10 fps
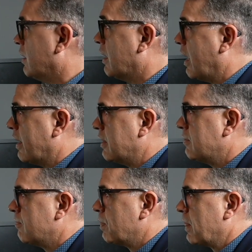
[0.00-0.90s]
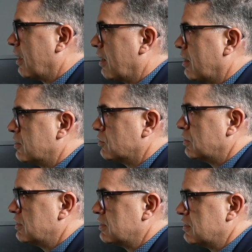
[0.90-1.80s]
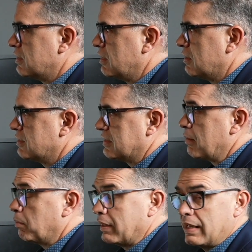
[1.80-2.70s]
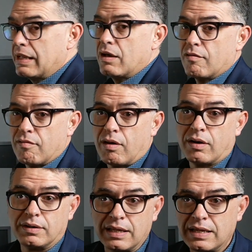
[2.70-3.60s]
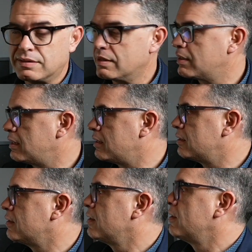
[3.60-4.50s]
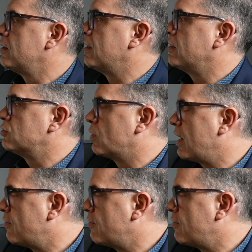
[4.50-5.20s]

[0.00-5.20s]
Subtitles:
line, so this is the sampling of our data here. So